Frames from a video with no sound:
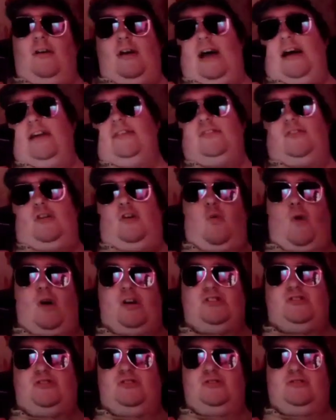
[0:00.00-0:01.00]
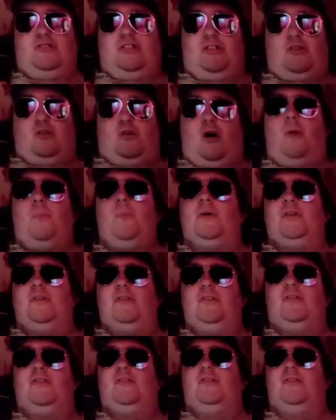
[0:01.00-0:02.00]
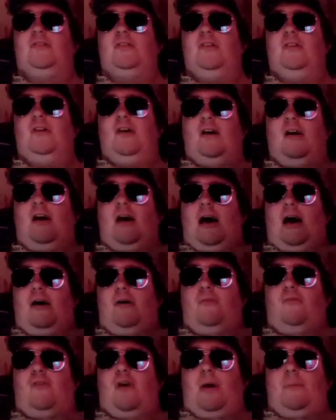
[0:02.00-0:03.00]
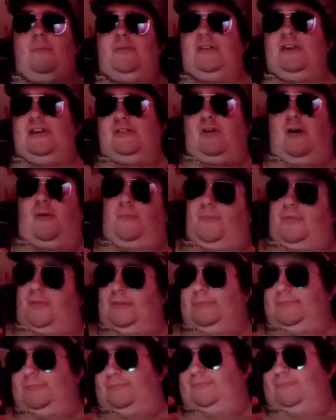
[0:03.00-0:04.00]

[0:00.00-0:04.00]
ask questions in the comments for MC Thompson.